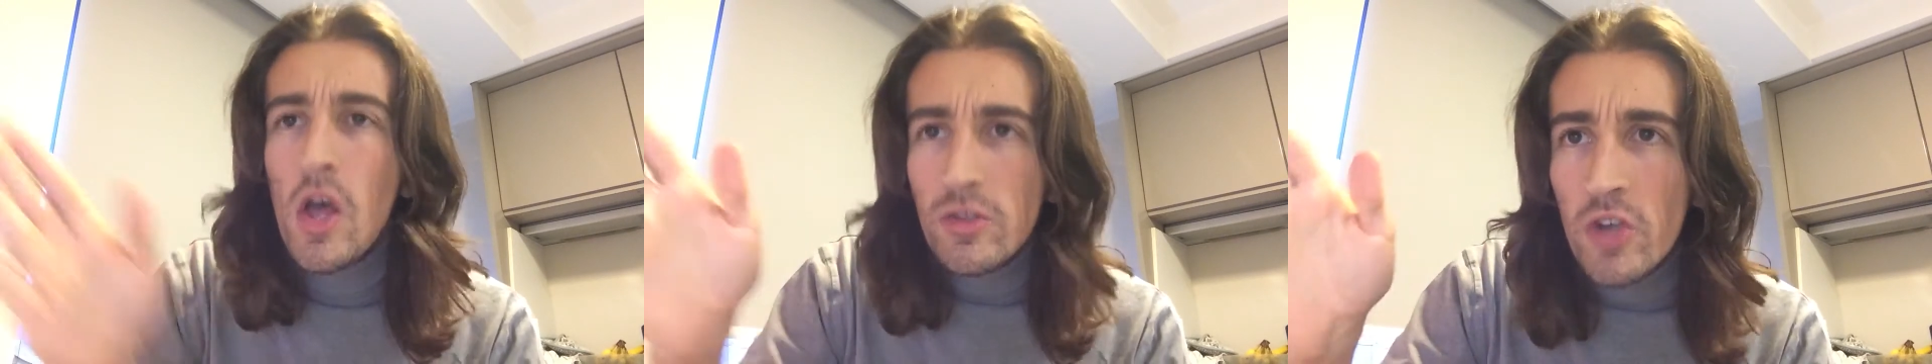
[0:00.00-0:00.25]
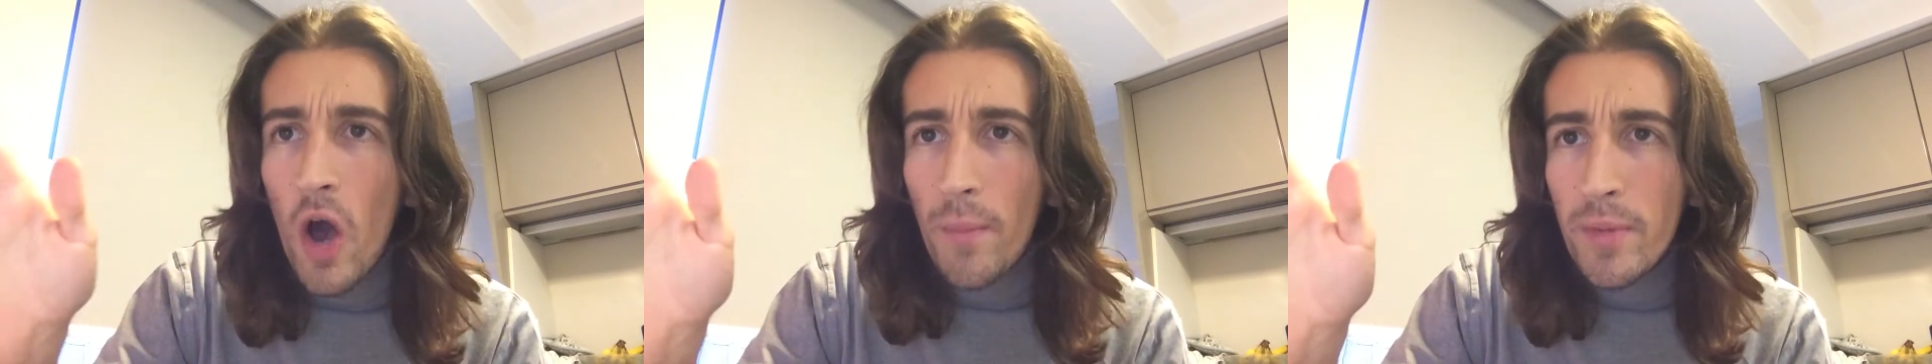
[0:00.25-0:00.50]

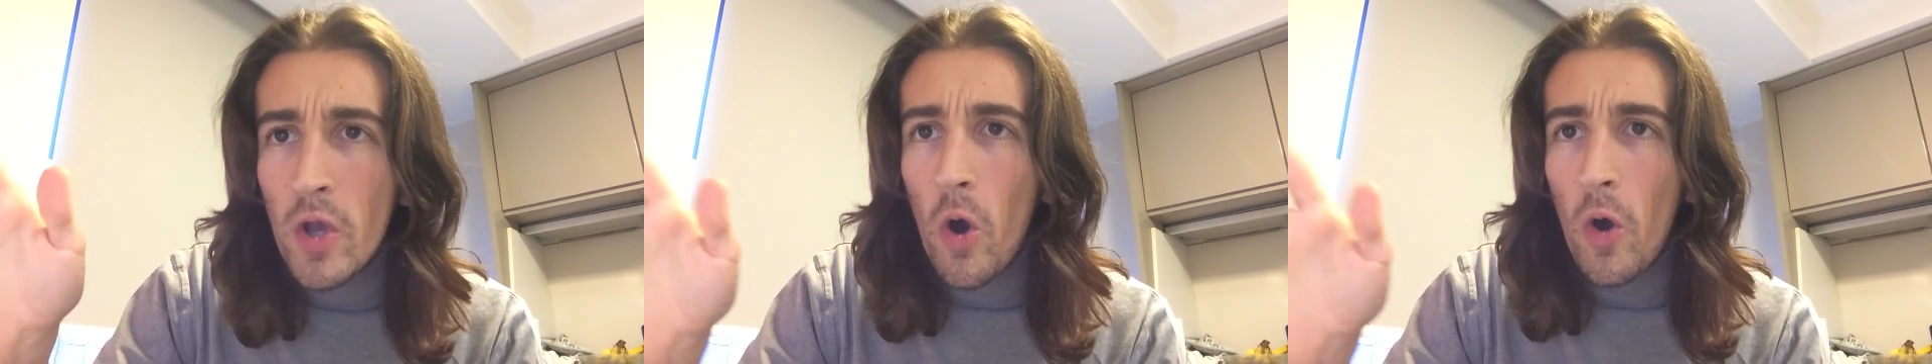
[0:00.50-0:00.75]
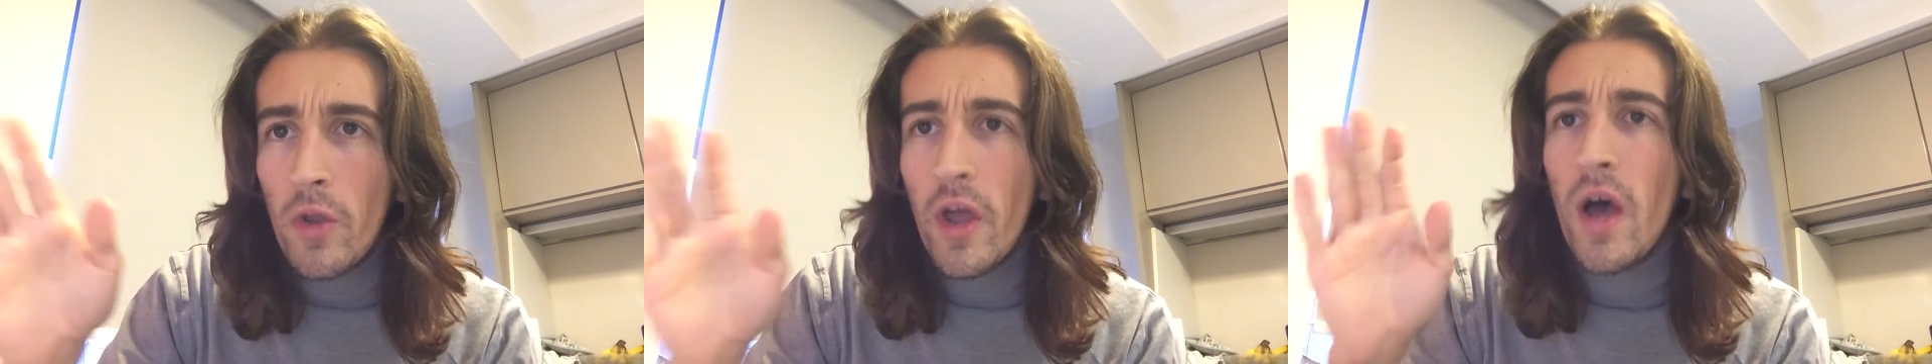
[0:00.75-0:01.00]
Top
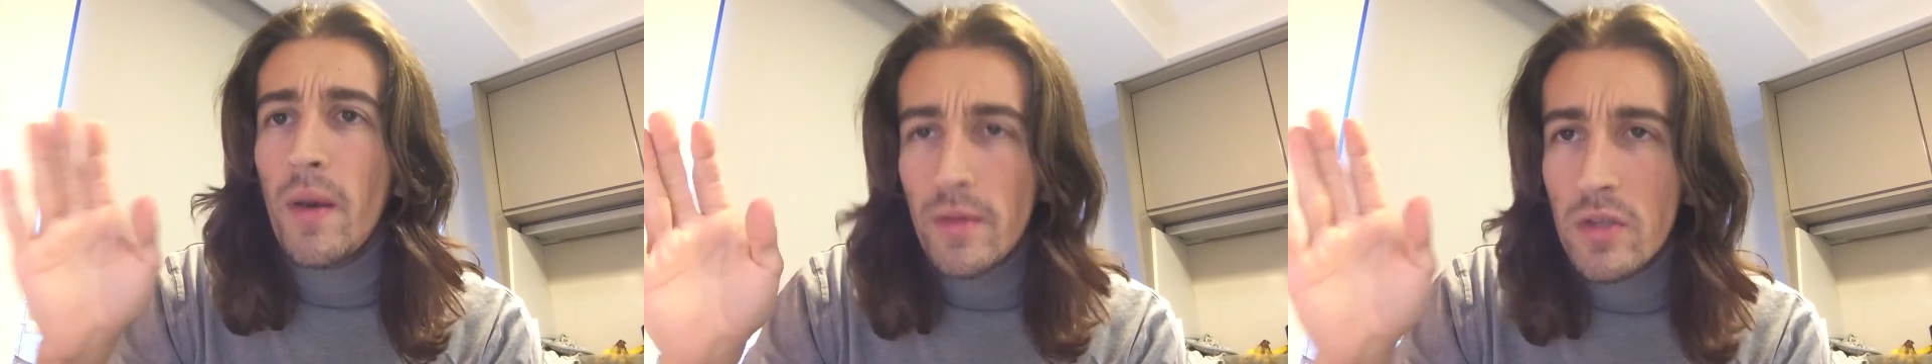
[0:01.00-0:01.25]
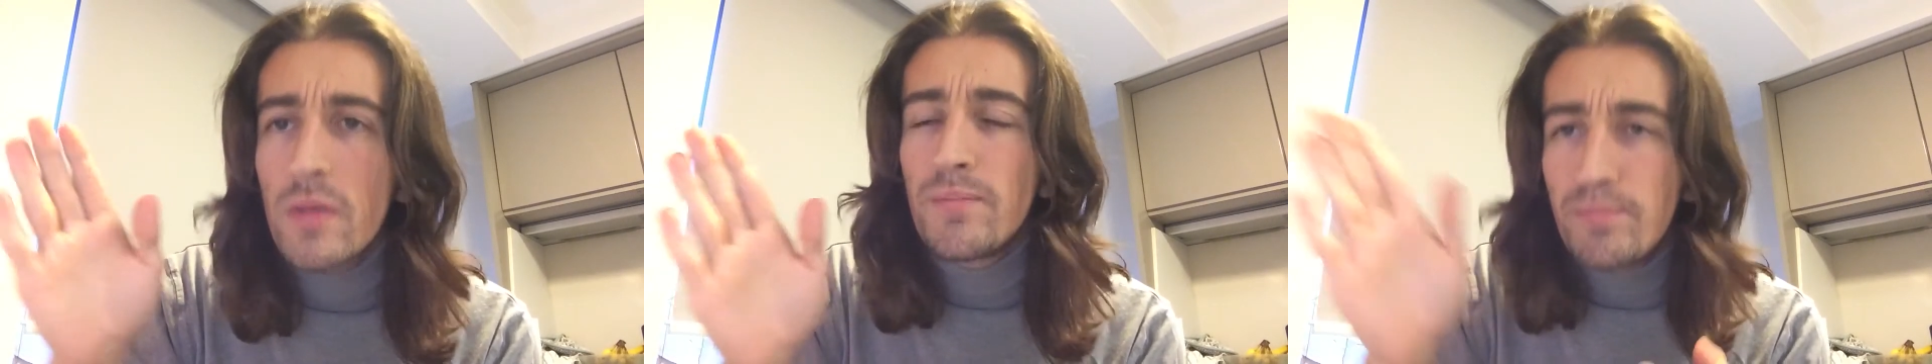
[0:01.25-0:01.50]
corner
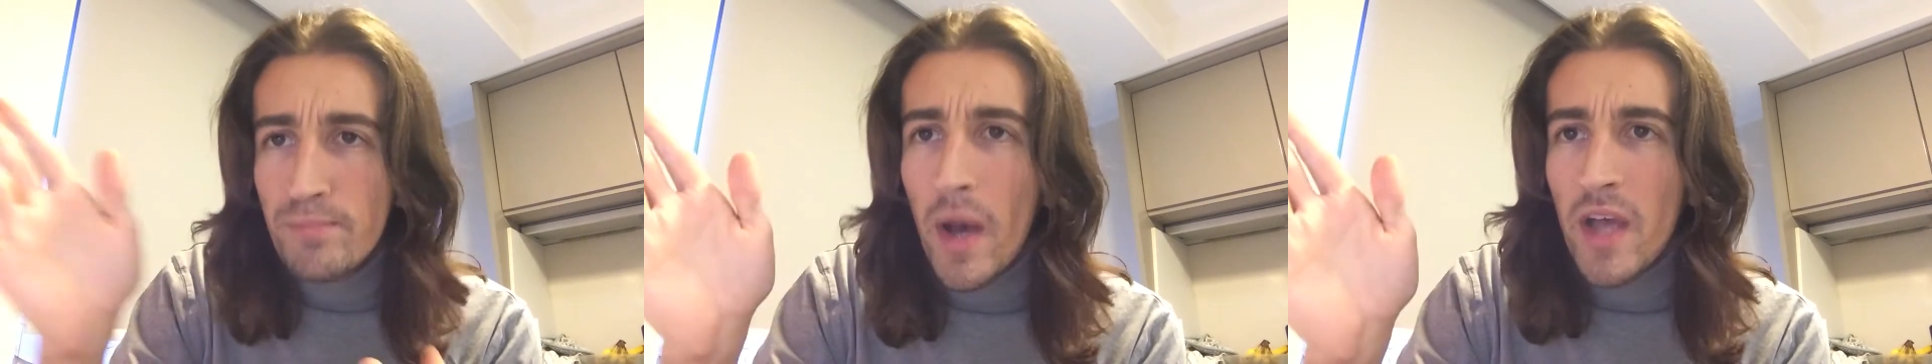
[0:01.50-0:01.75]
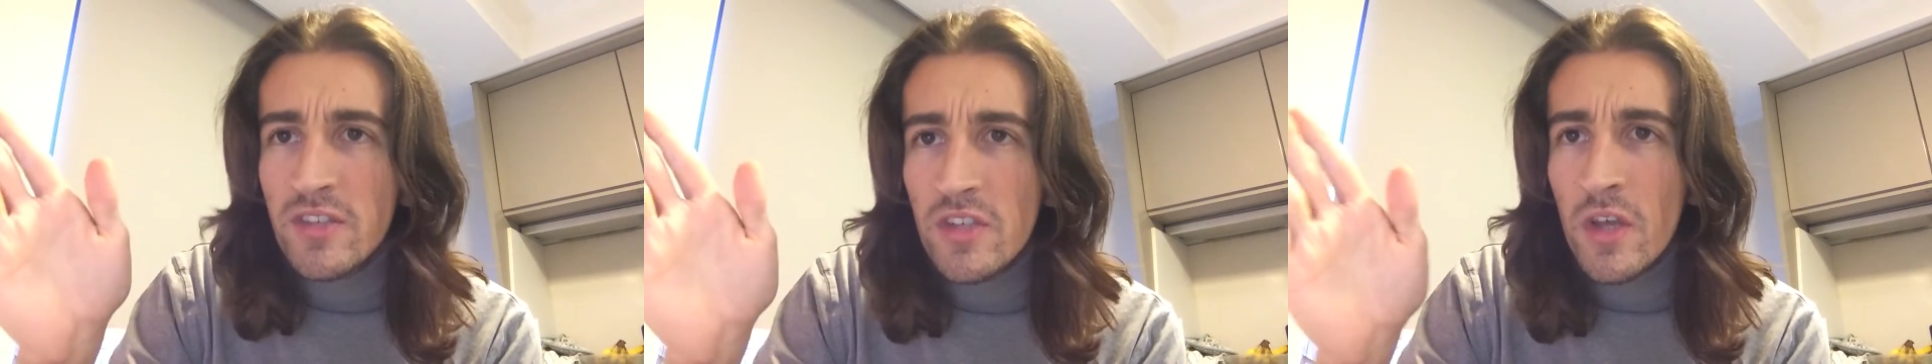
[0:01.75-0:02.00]

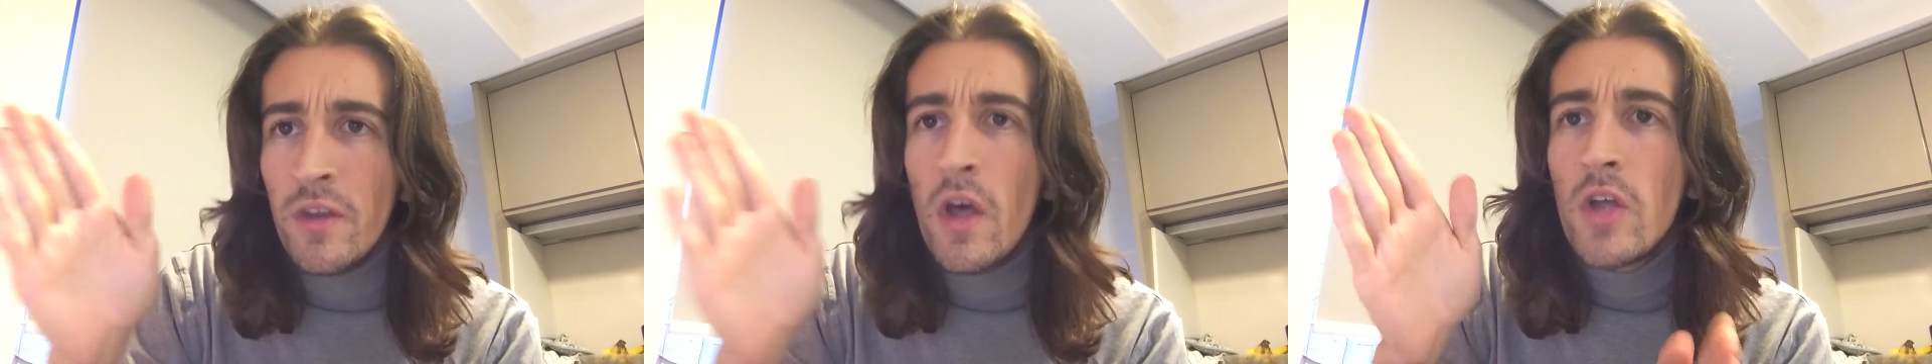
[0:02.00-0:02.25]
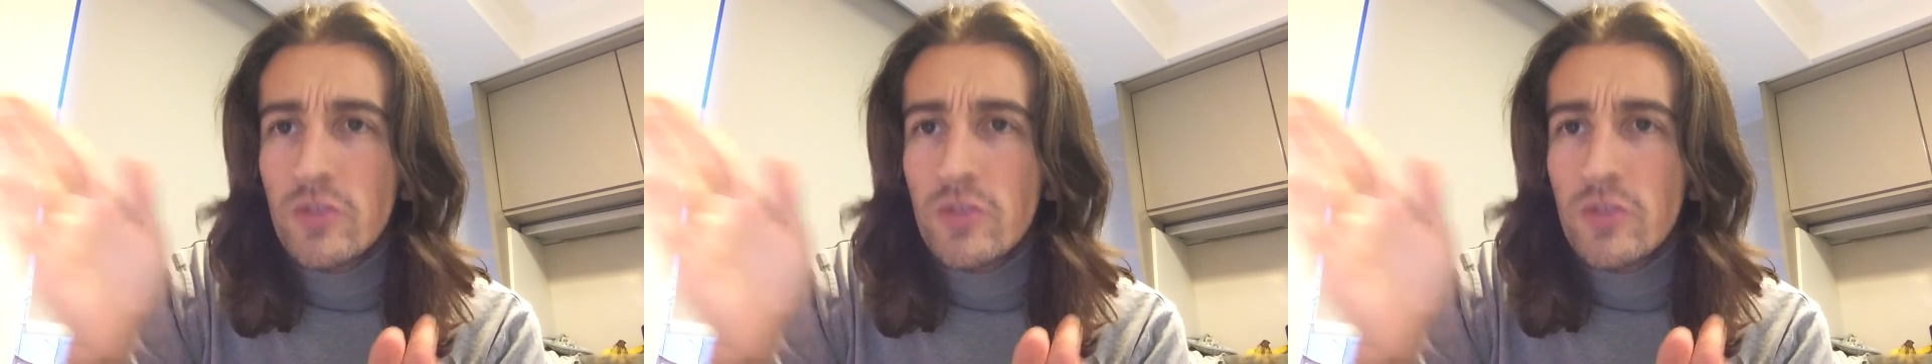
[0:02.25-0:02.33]
button.